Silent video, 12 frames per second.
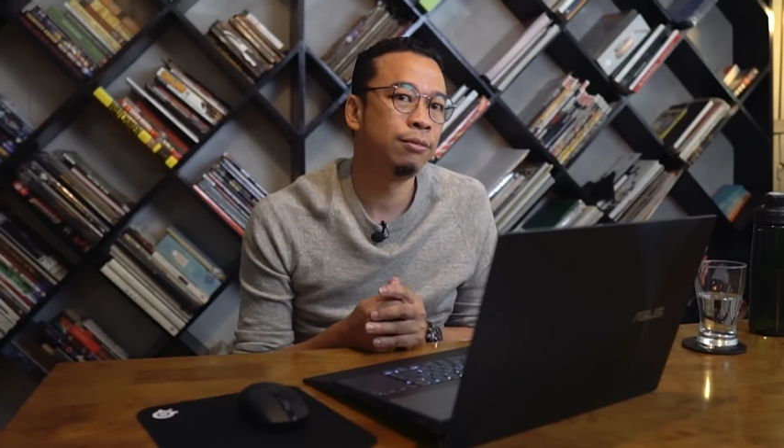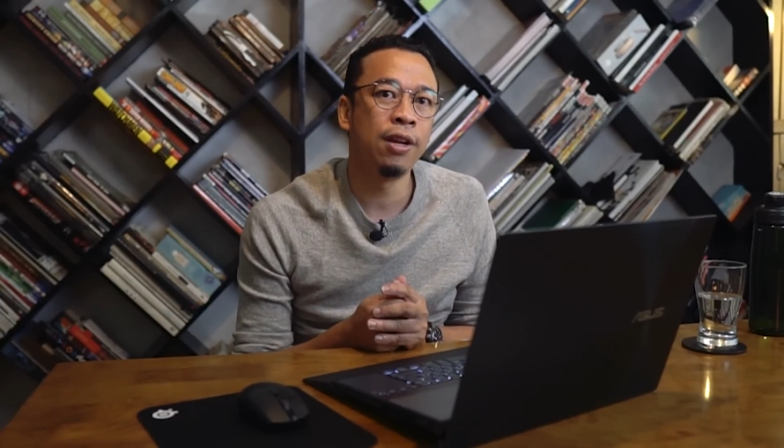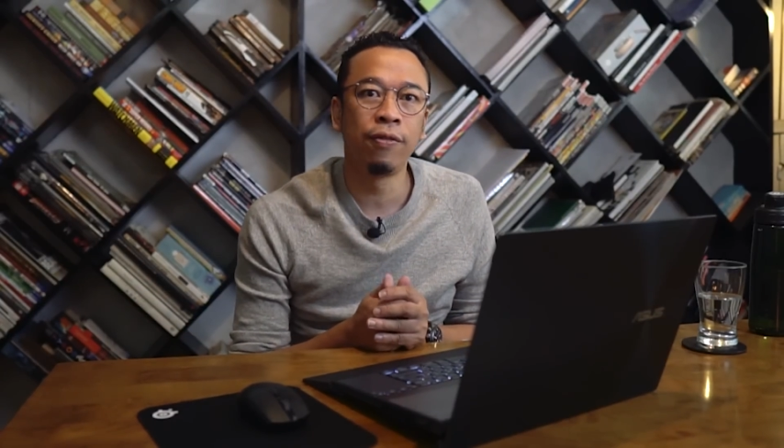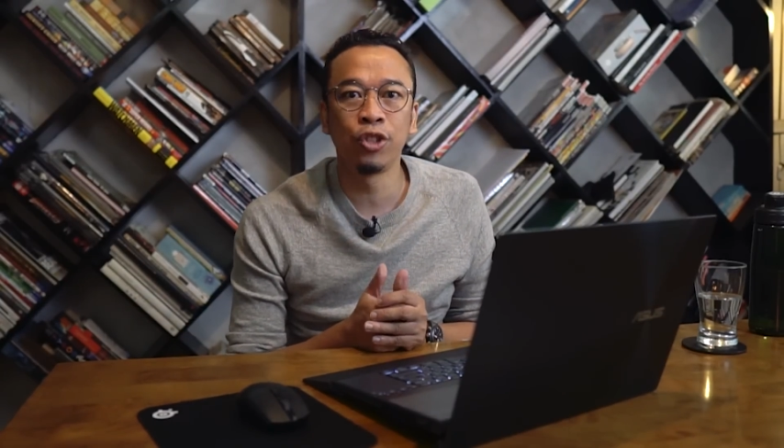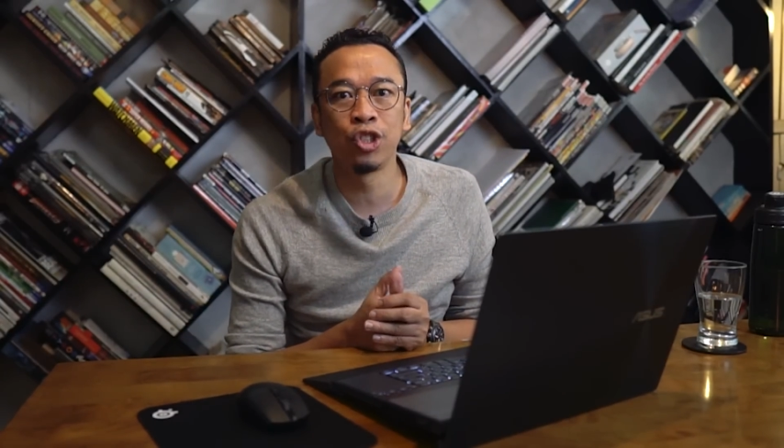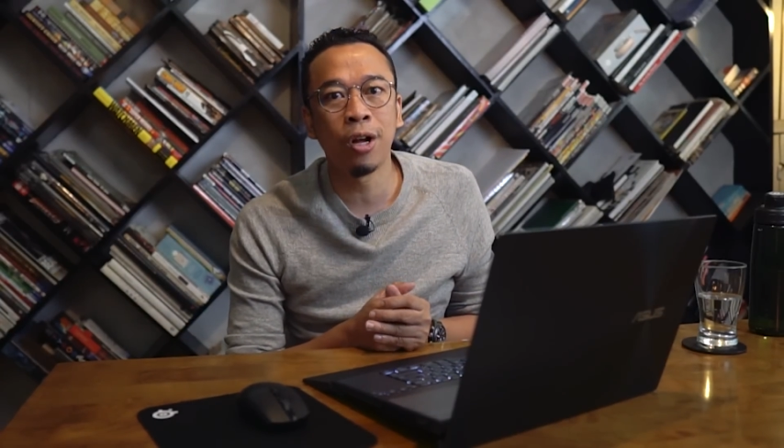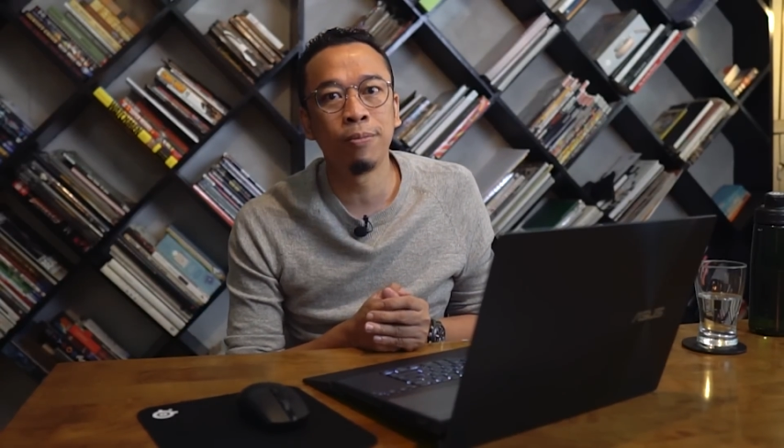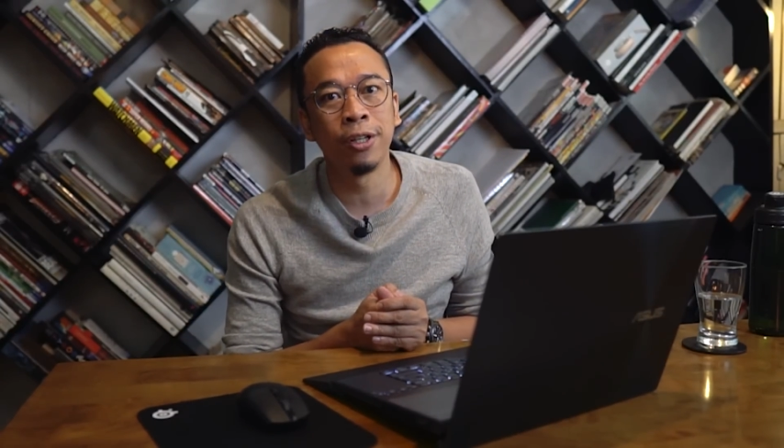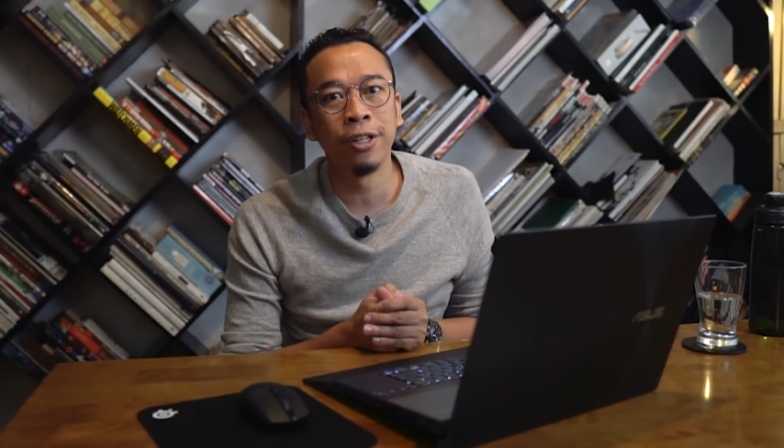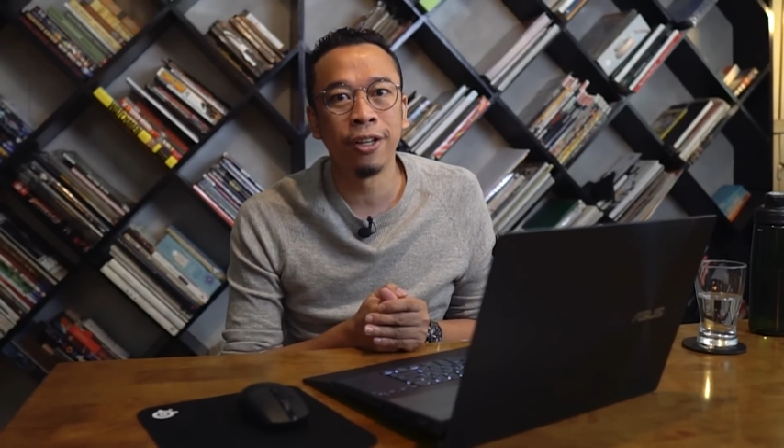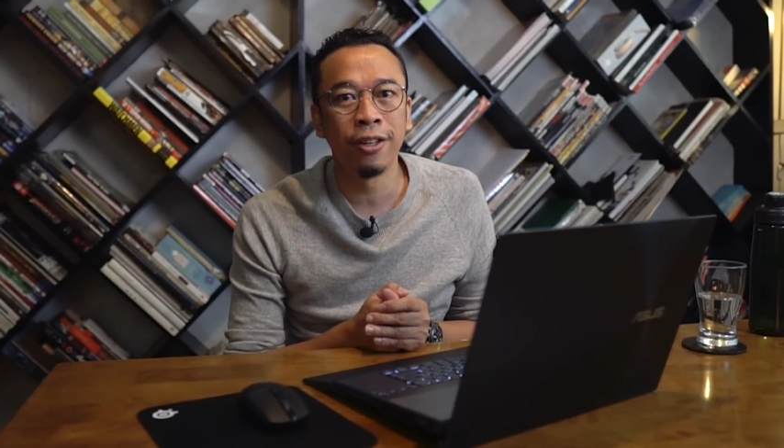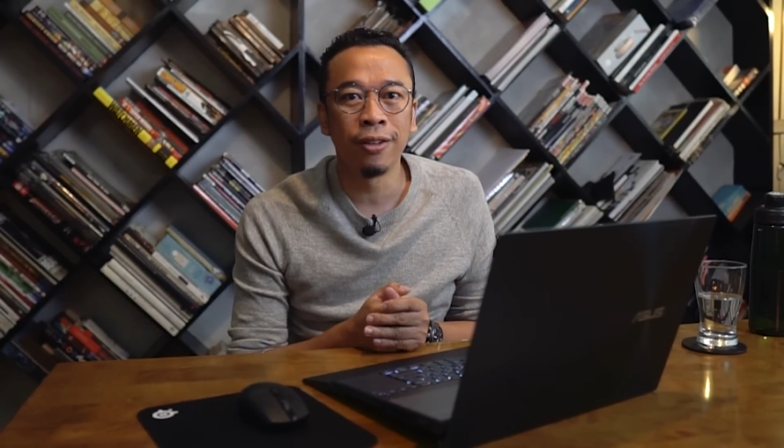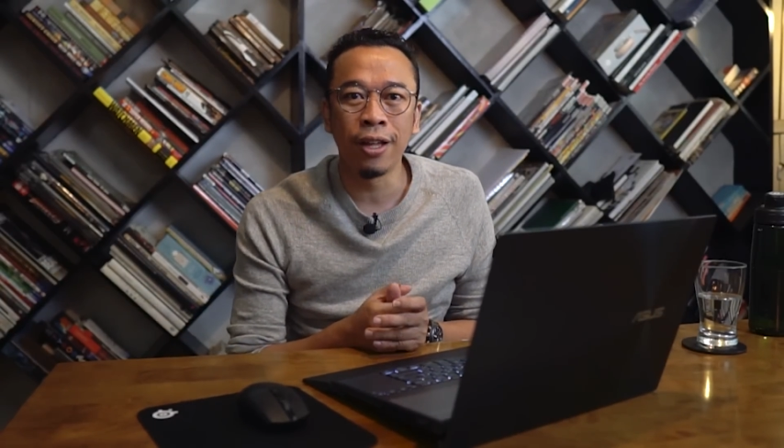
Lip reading: never stop learning.